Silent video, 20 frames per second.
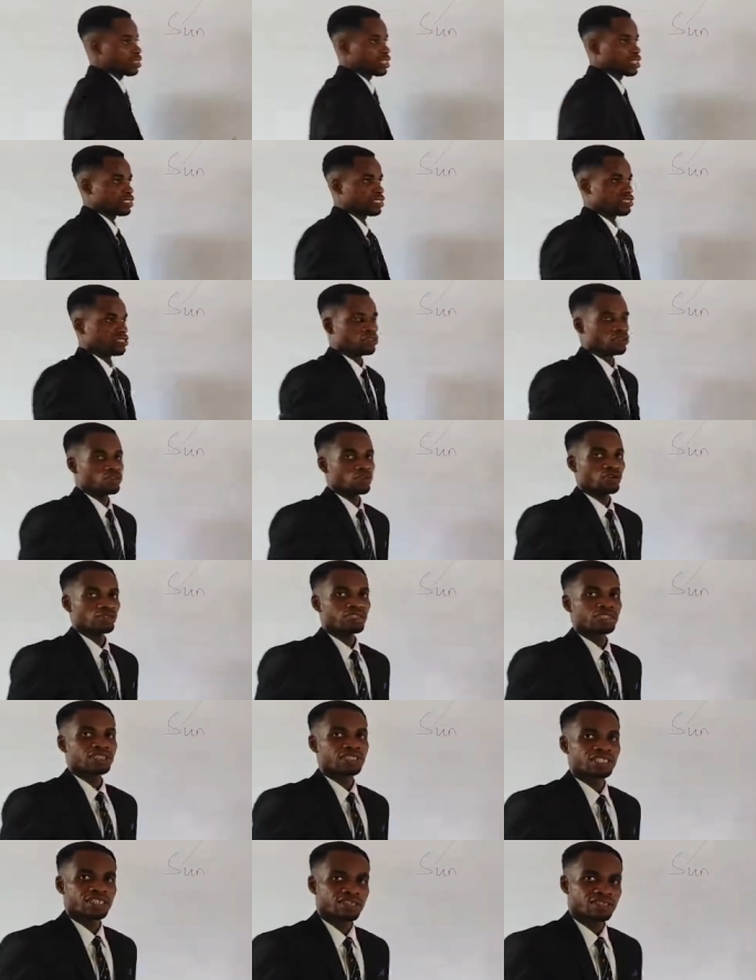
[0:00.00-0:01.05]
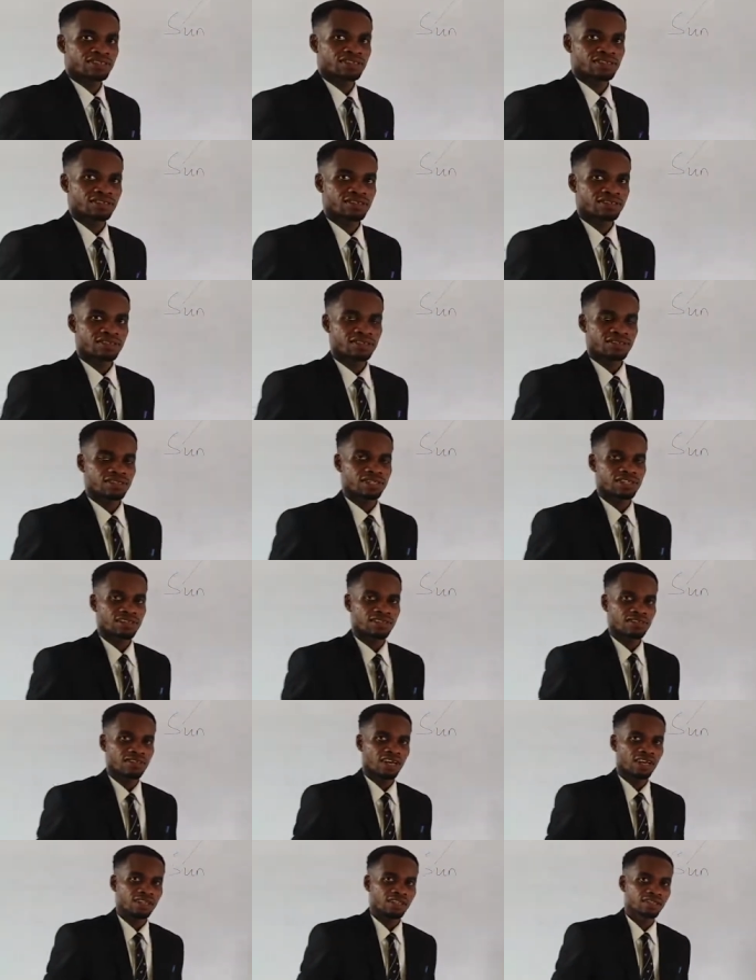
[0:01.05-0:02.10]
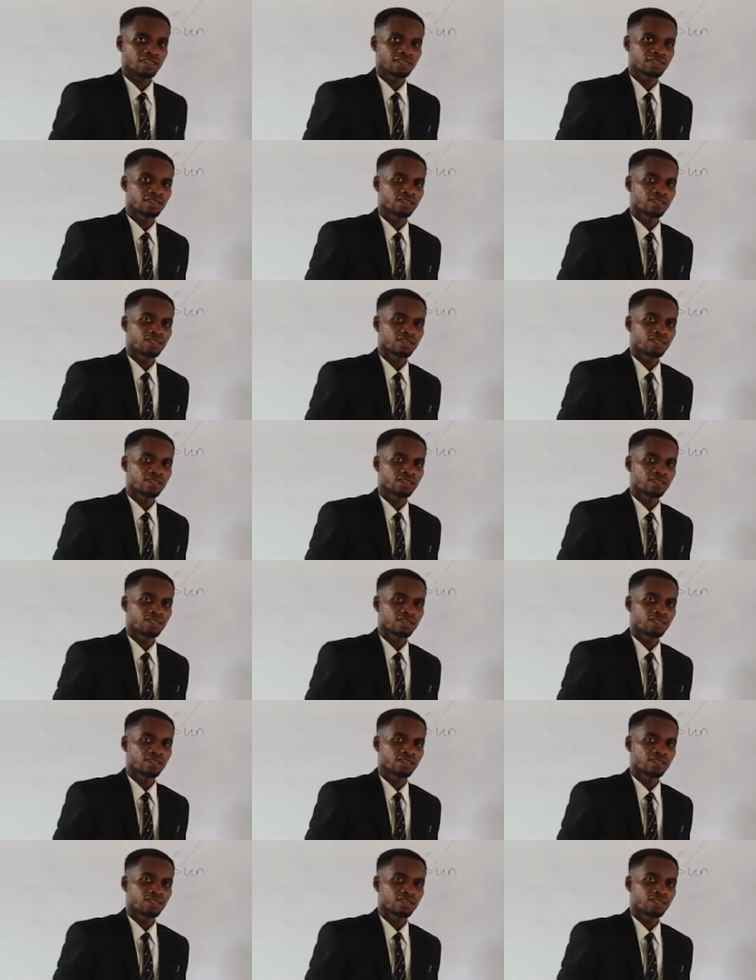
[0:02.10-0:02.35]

It is not just the sun,